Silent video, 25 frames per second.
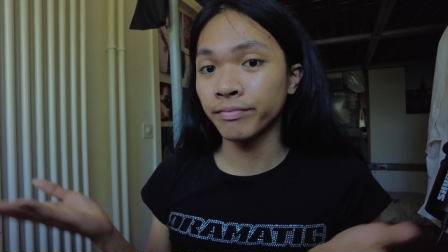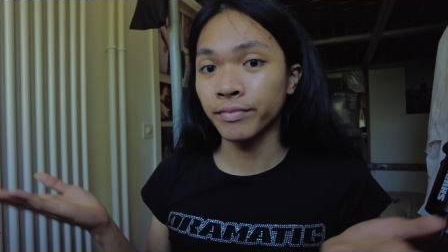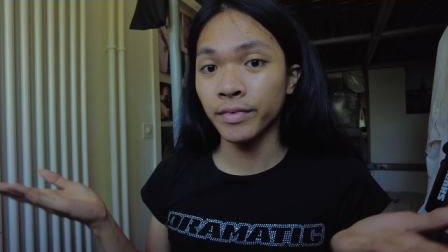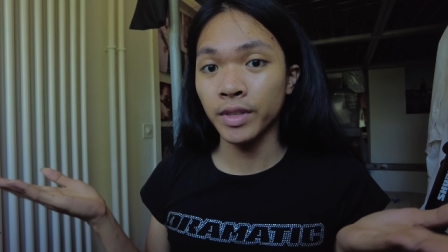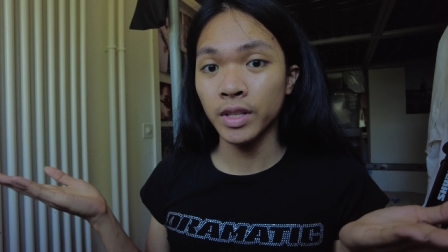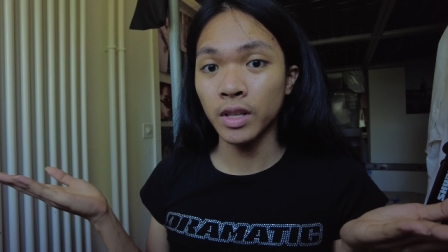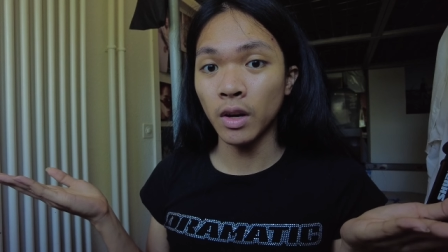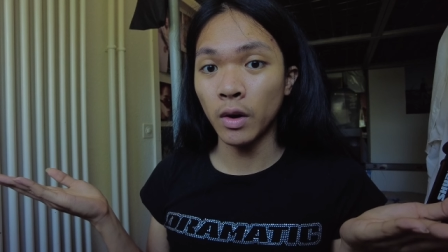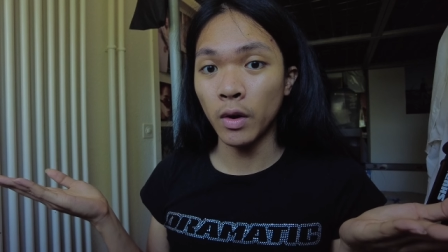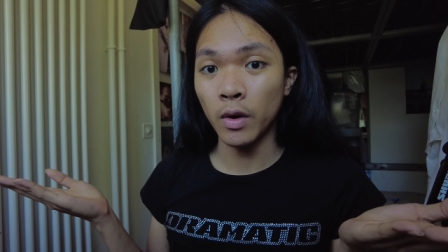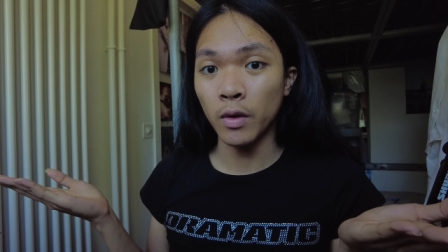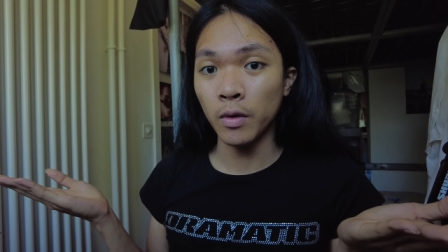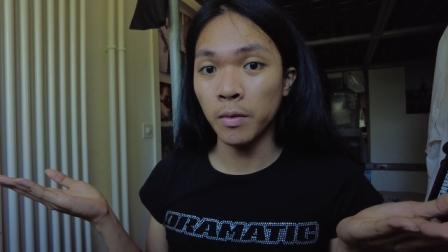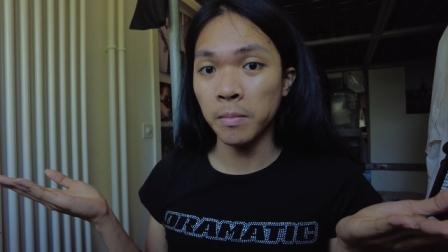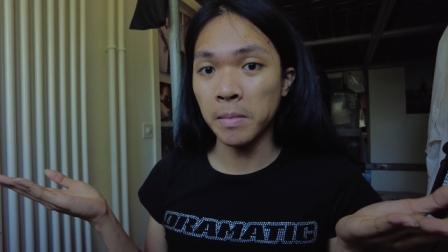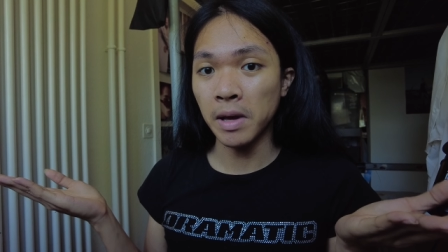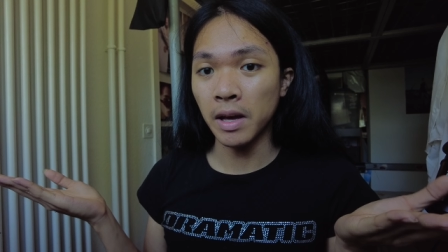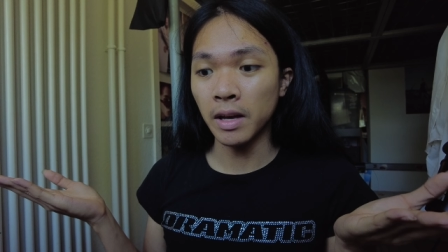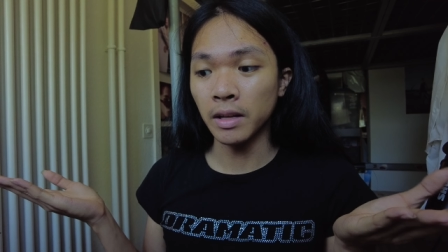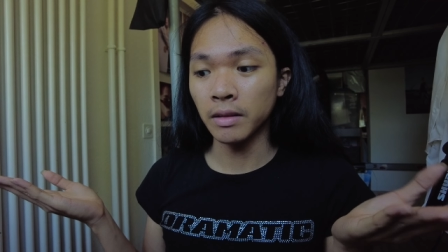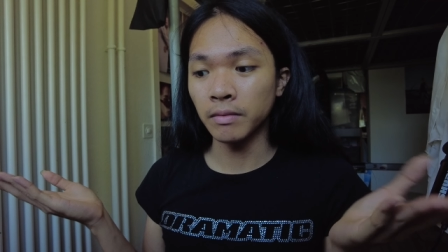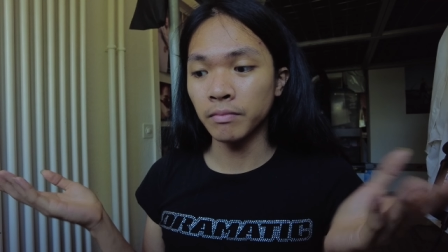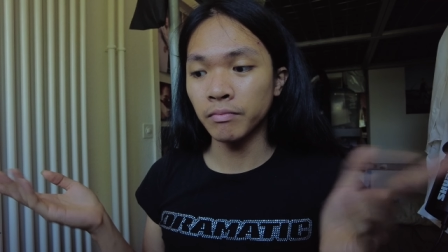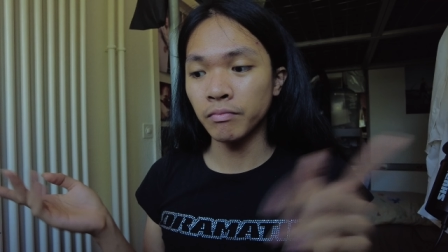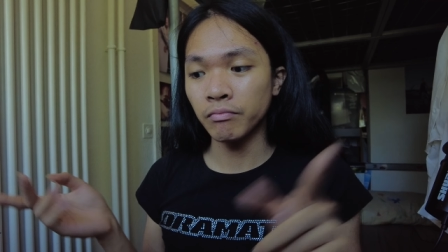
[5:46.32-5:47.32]
Sorry,
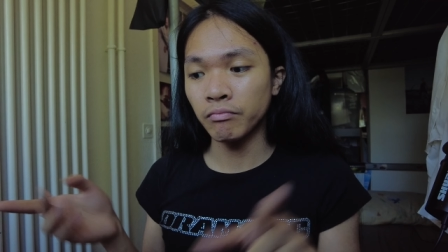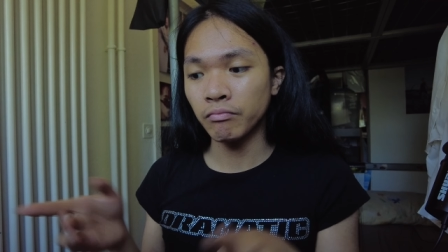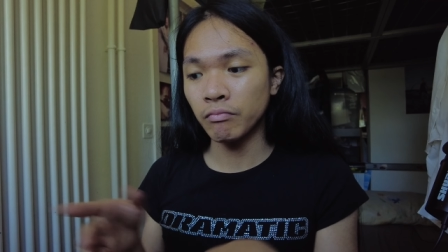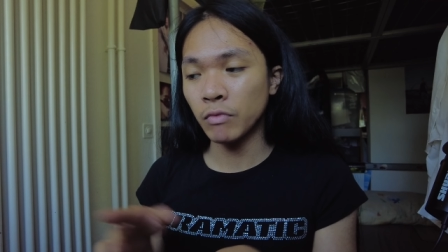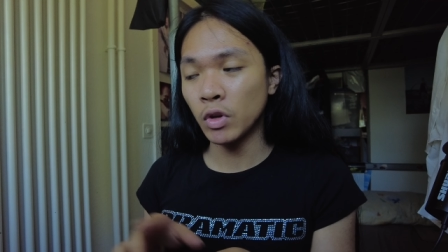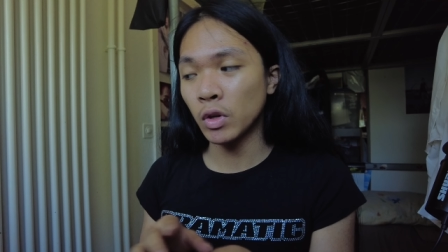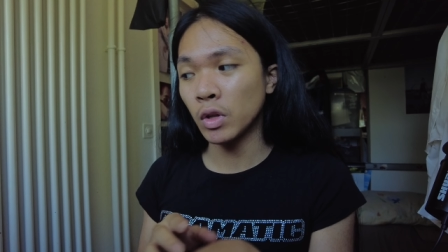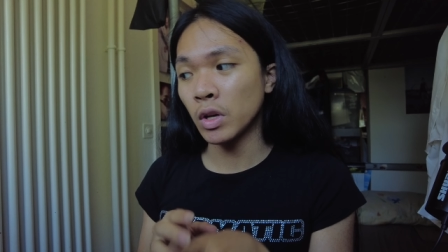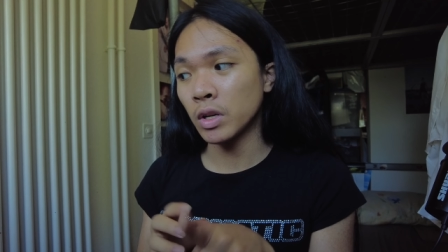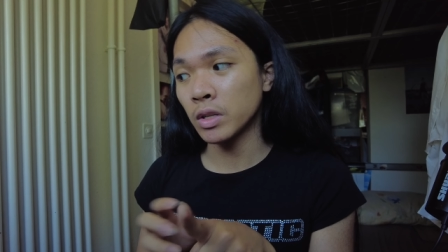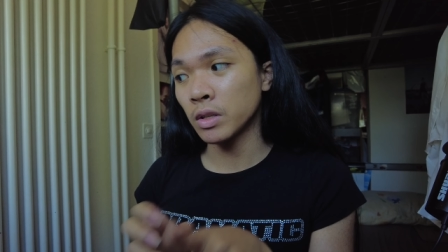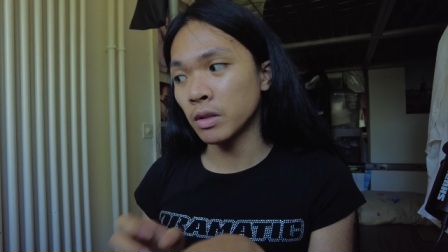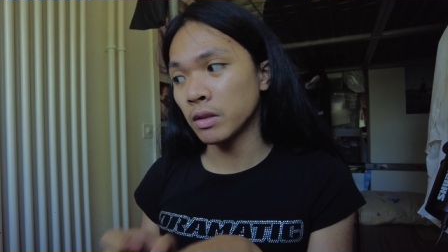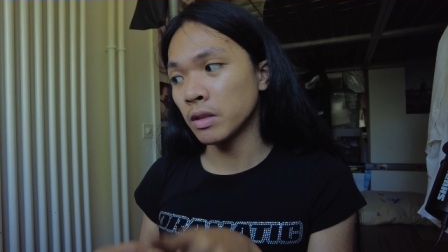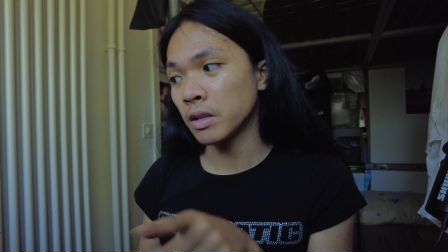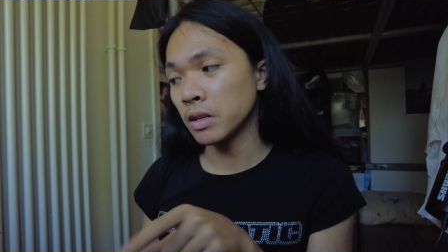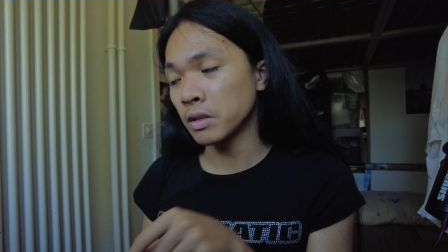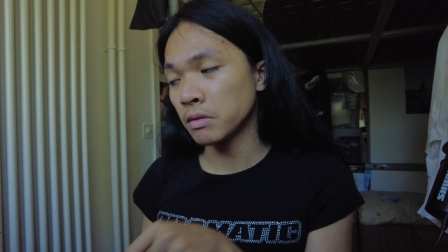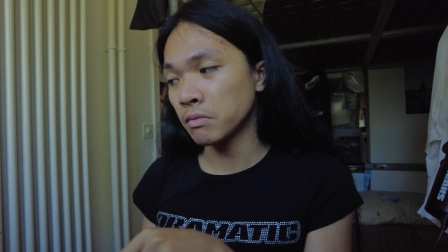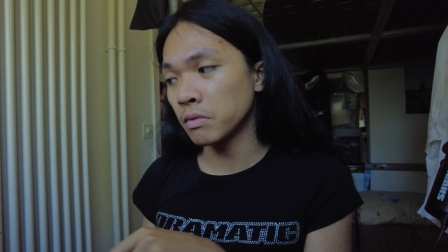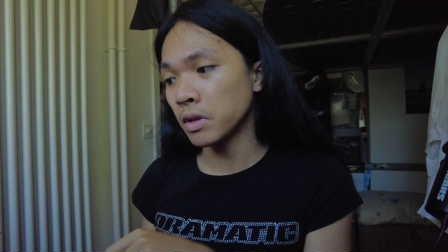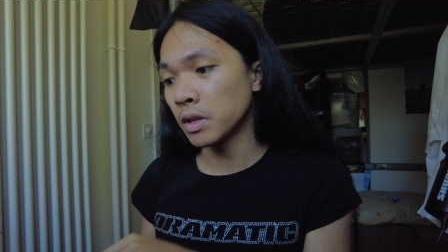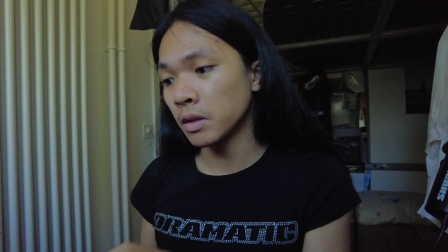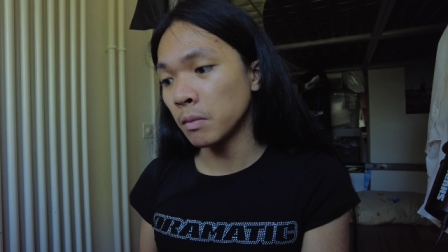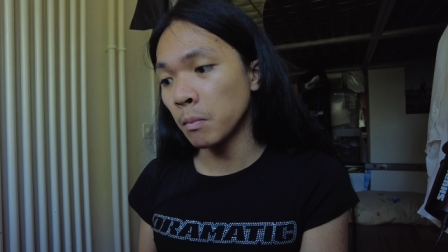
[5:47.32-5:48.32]
Romand, you lost on this
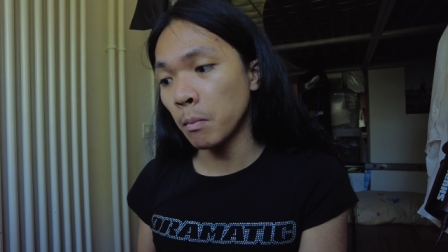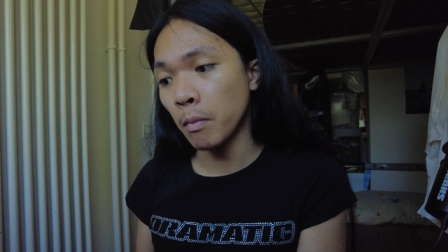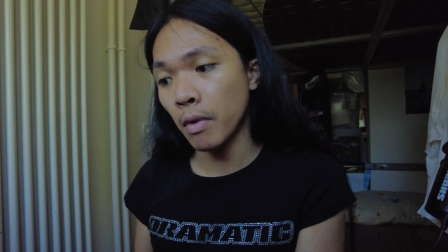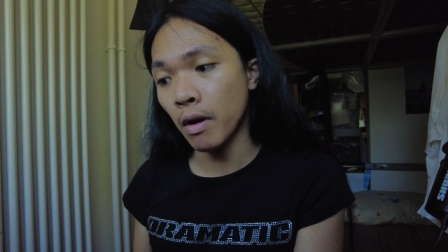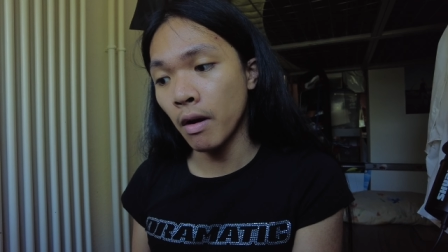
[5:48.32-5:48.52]
one.